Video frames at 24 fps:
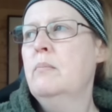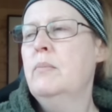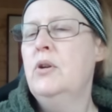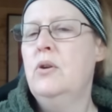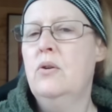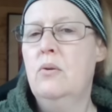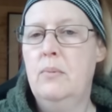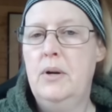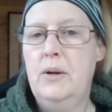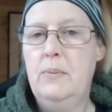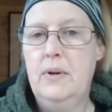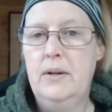But
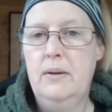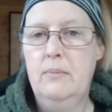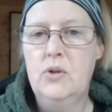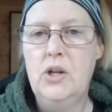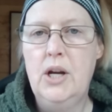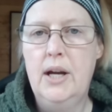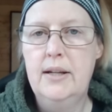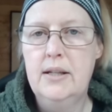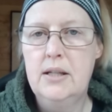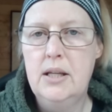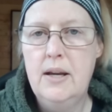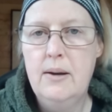normally, when I'm
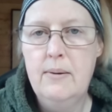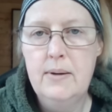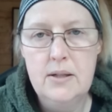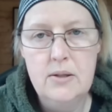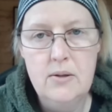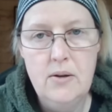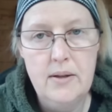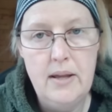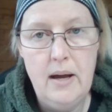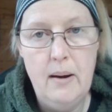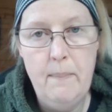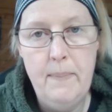chatting to you,
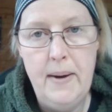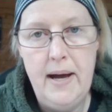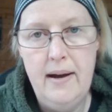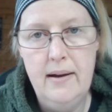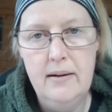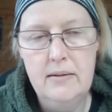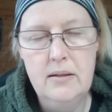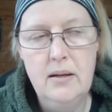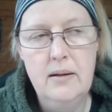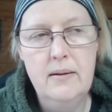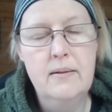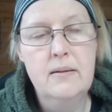it's not that
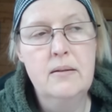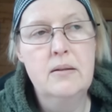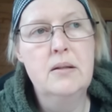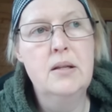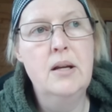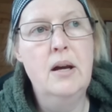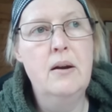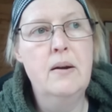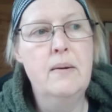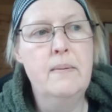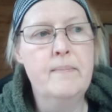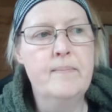bad.
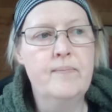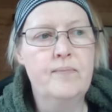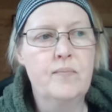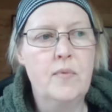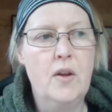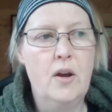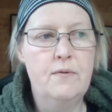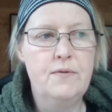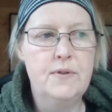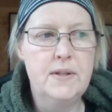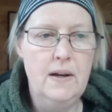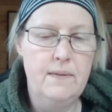So
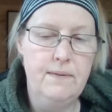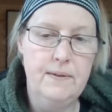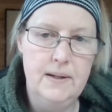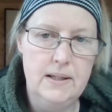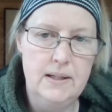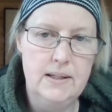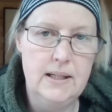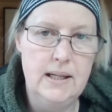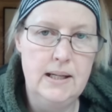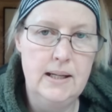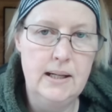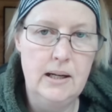I've
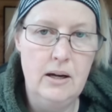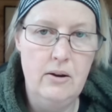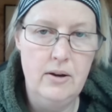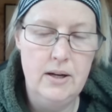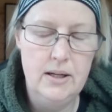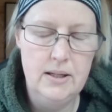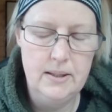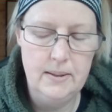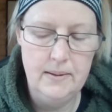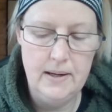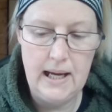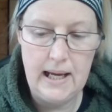definitely
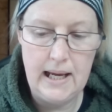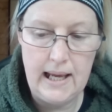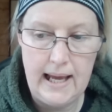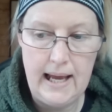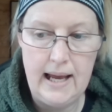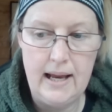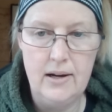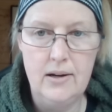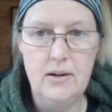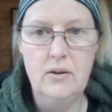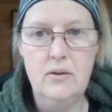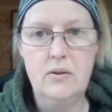declined.
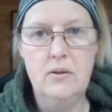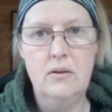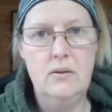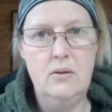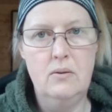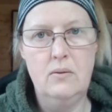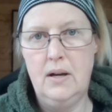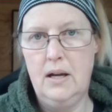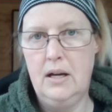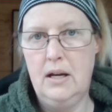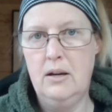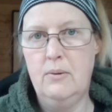Again,
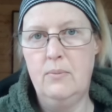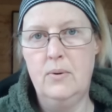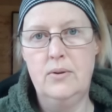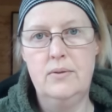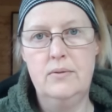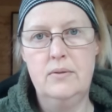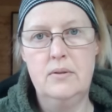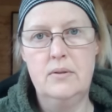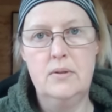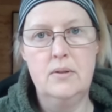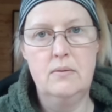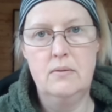not
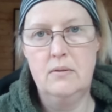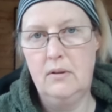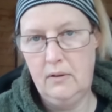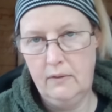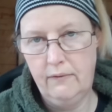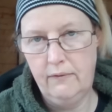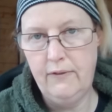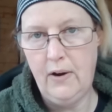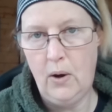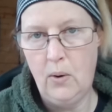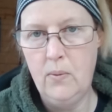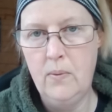anyone's
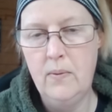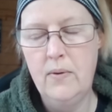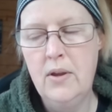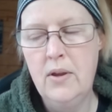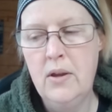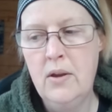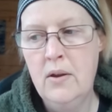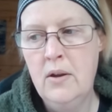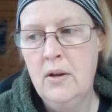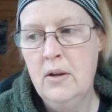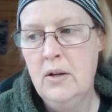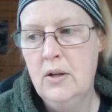fault,
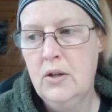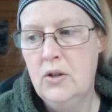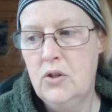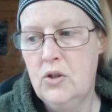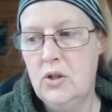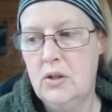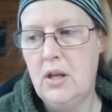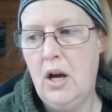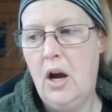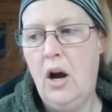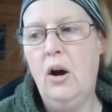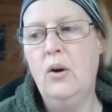
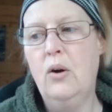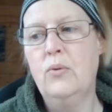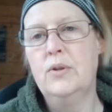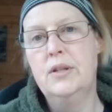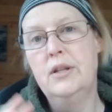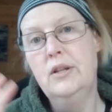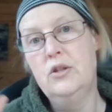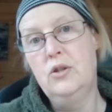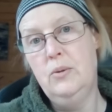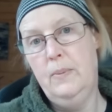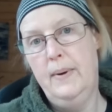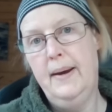just the whole
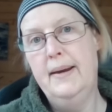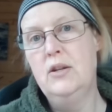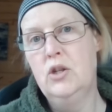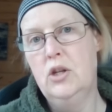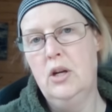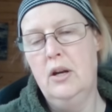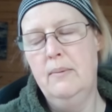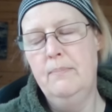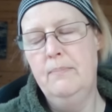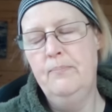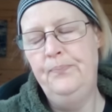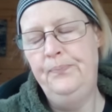
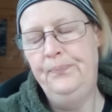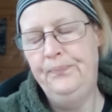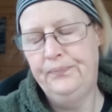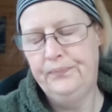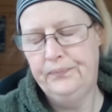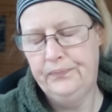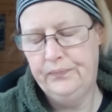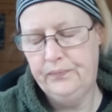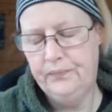situation.